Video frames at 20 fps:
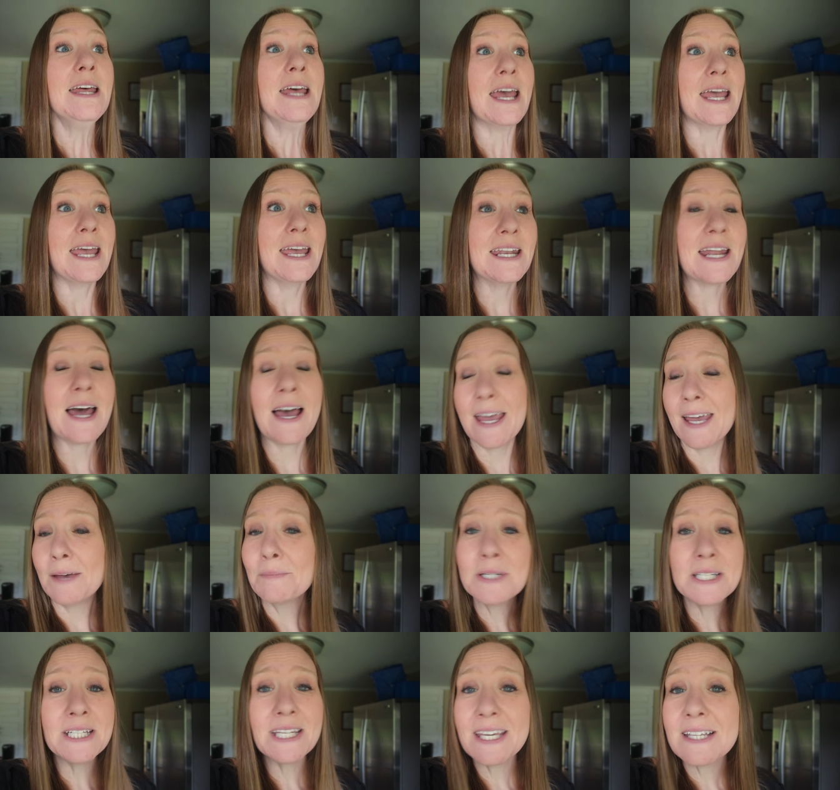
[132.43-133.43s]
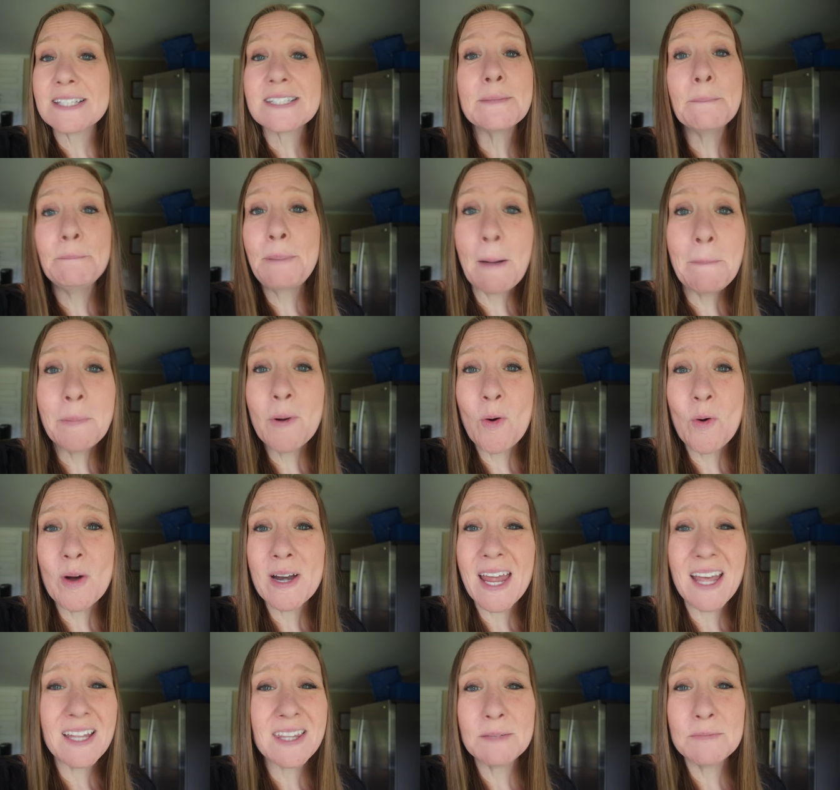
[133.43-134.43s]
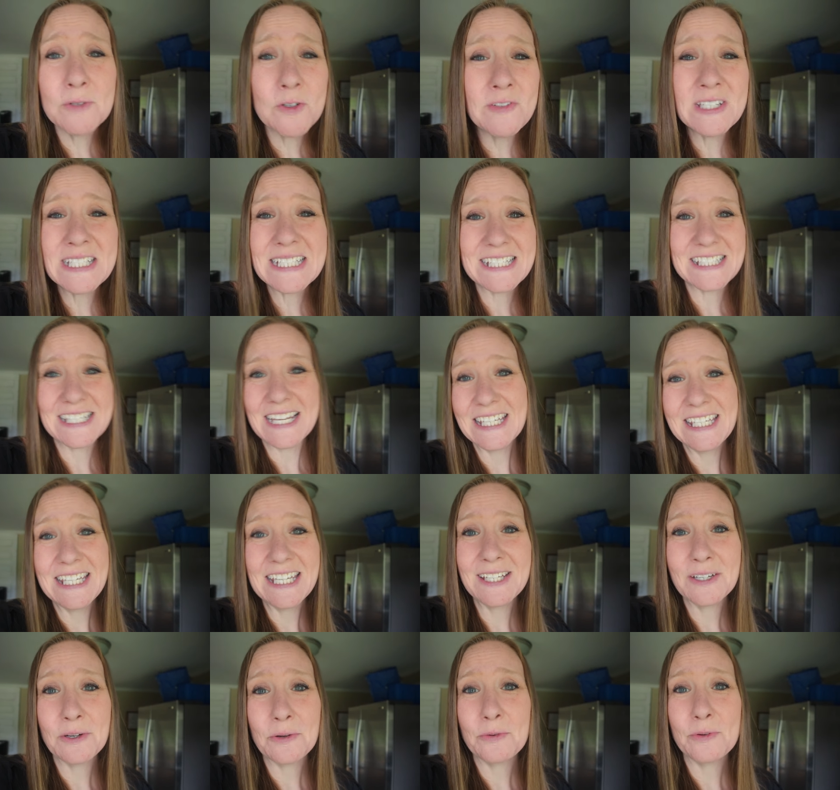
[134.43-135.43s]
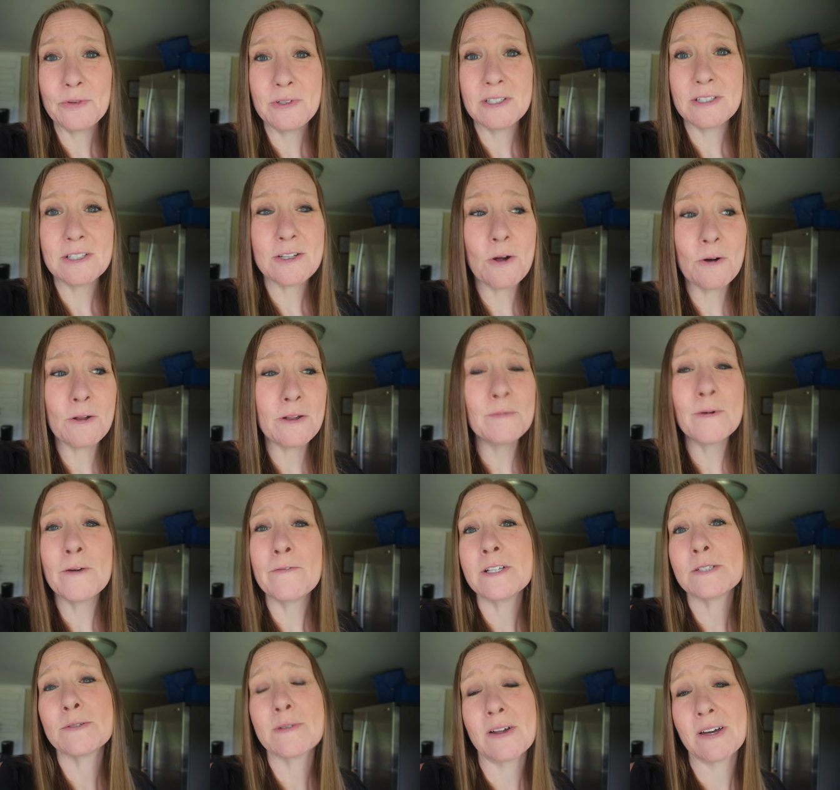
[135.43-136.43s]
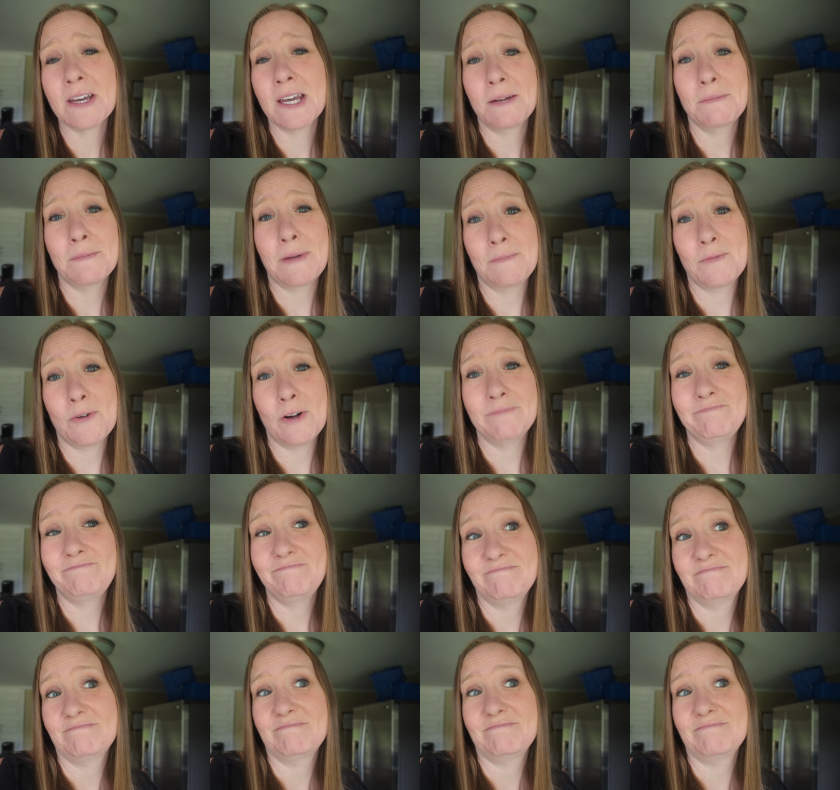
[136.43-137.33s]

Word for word: And I am gonna get some popcorn at the movies because I can't go to, go to the movies without getting popcorn.